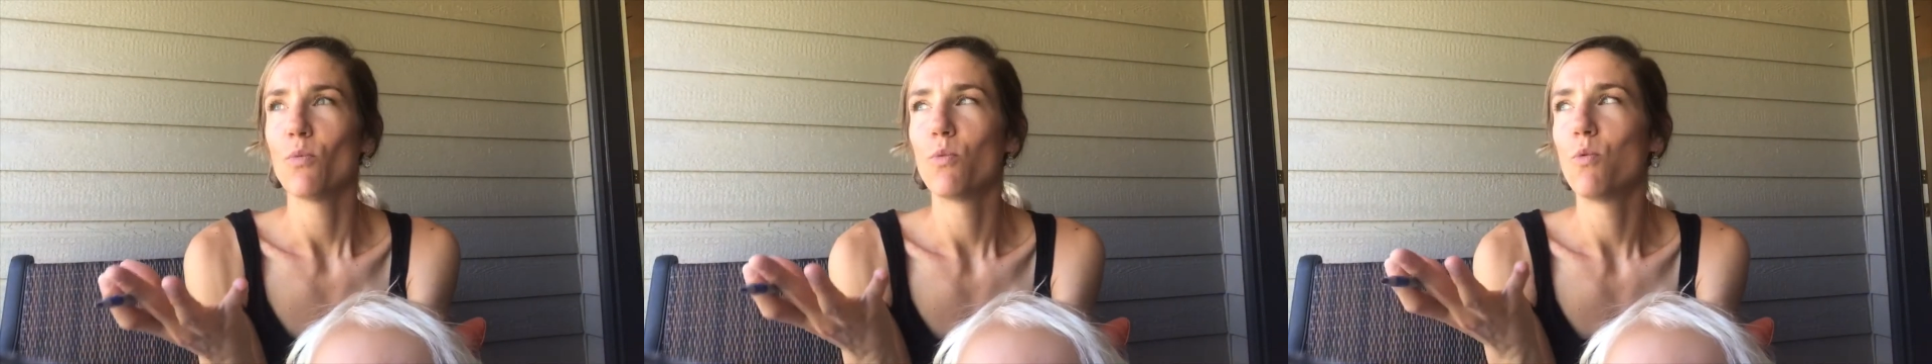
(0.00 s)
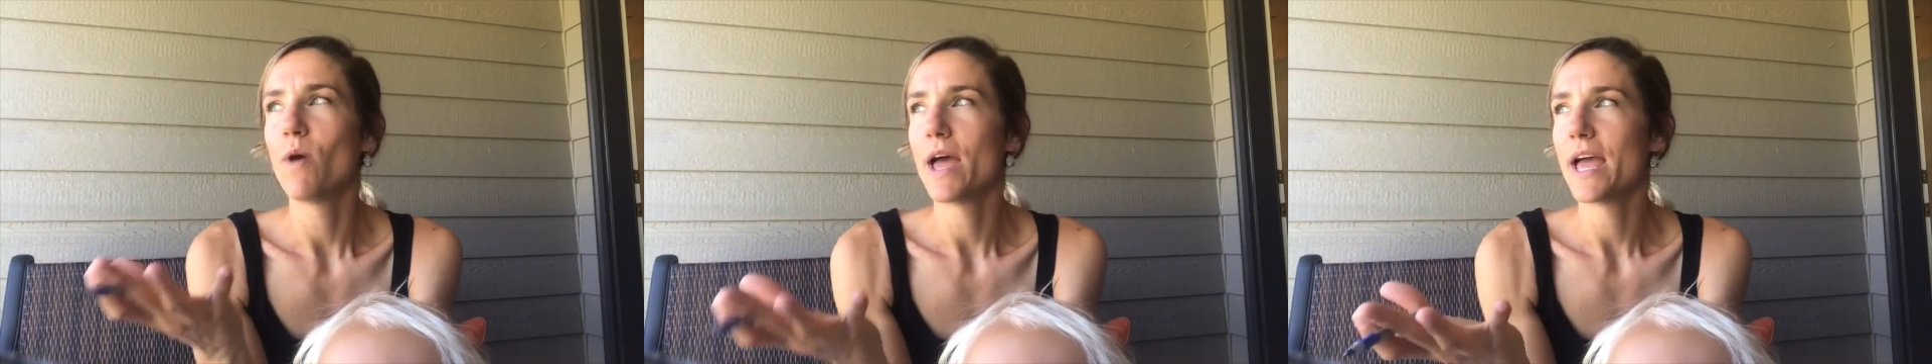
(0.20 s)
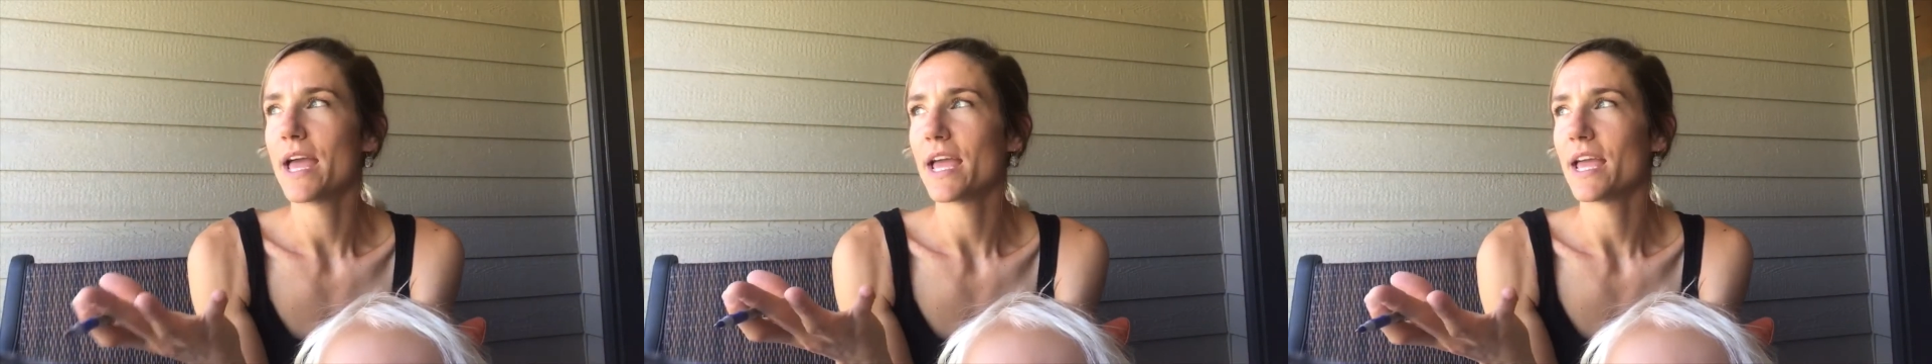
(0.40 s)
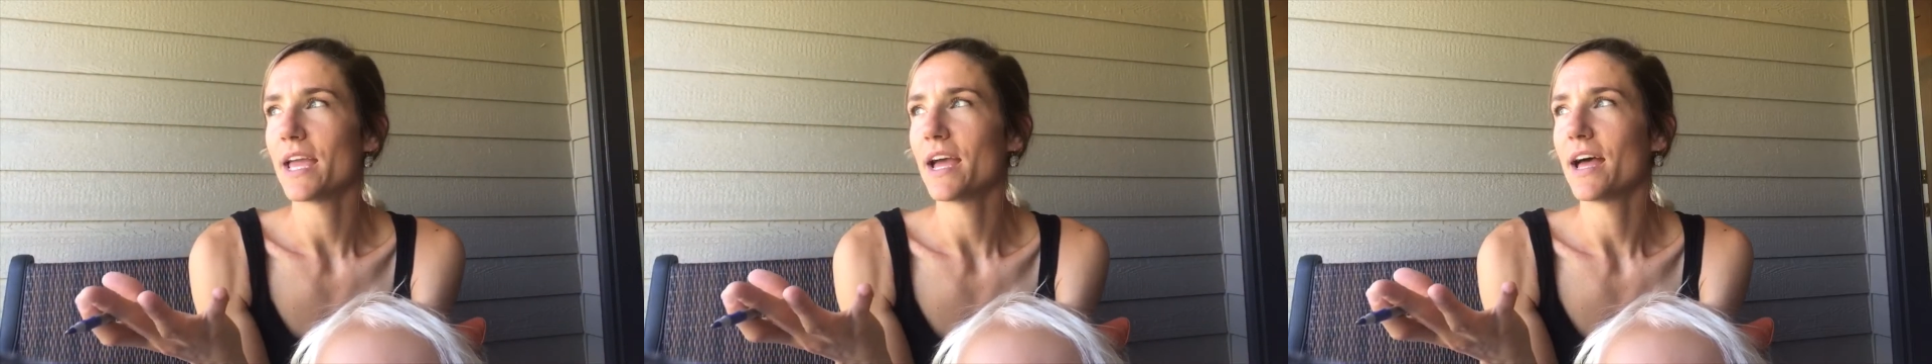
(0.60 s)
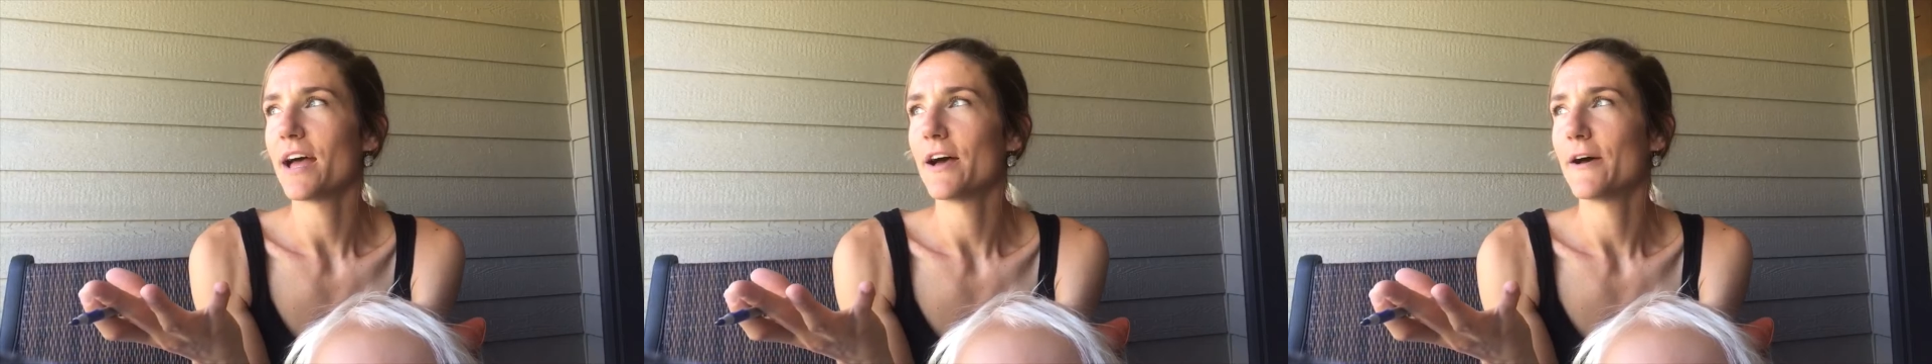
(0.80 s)

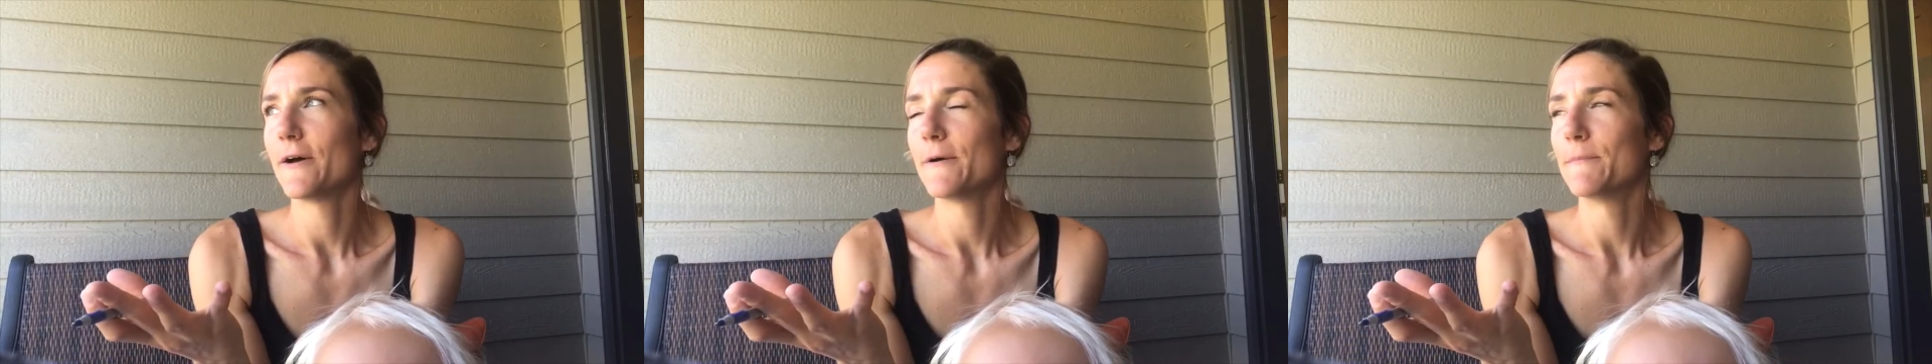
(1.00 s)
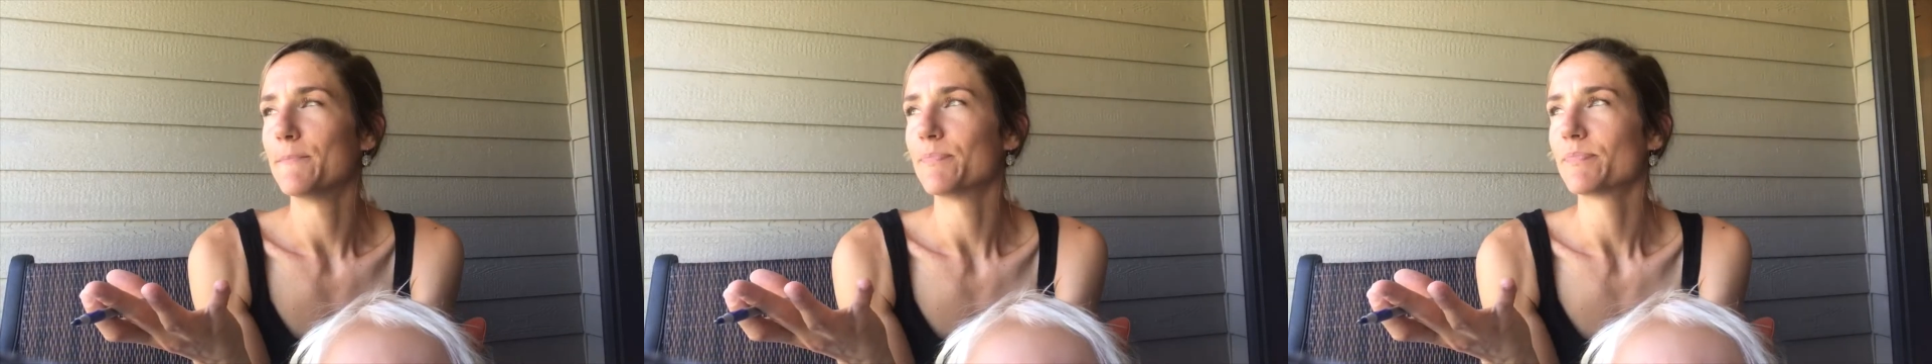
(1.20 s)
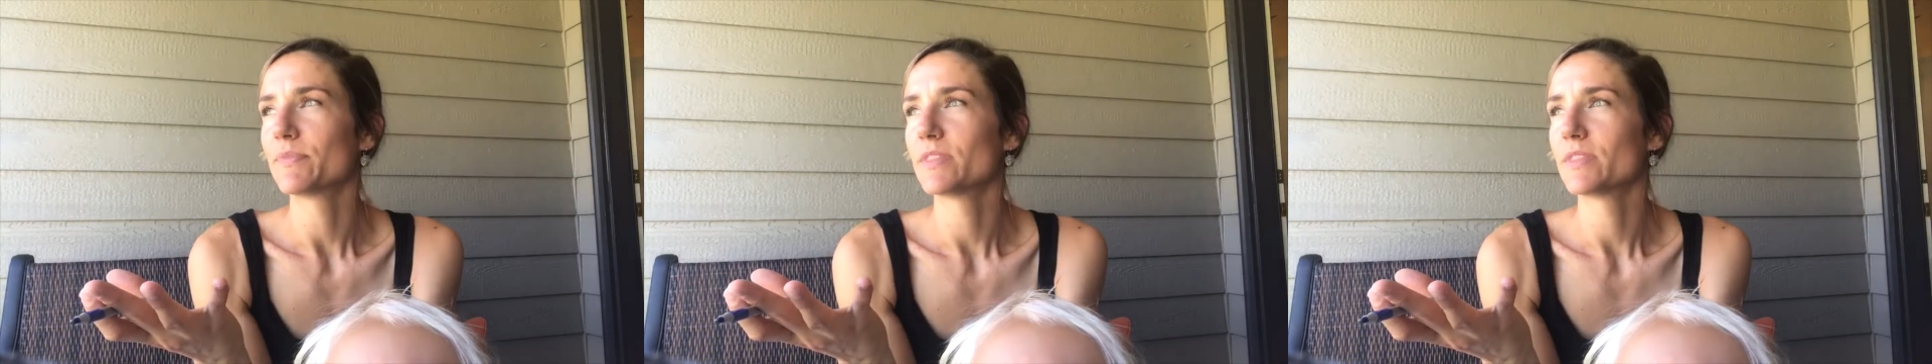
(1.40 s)
way um,